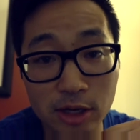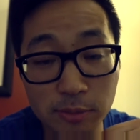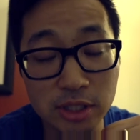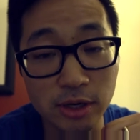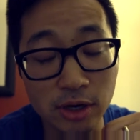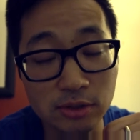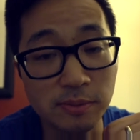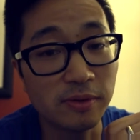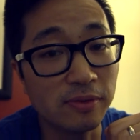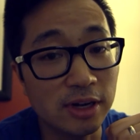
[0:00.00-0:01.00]
your materials
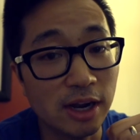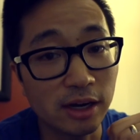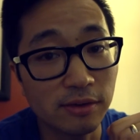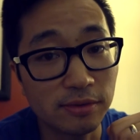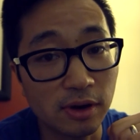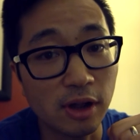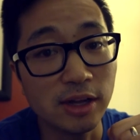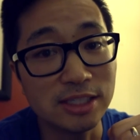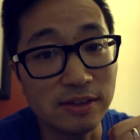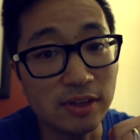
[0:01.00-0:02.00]
from your videographer
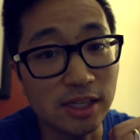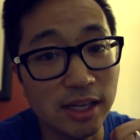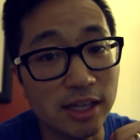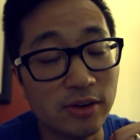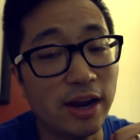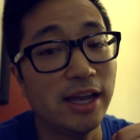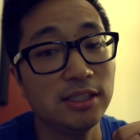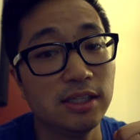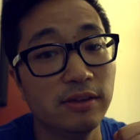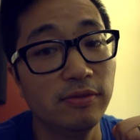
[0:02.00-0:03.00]
on DVD and you're
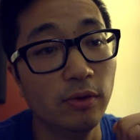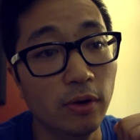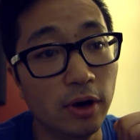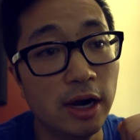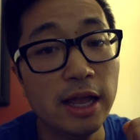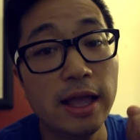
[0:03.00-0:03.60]
asking for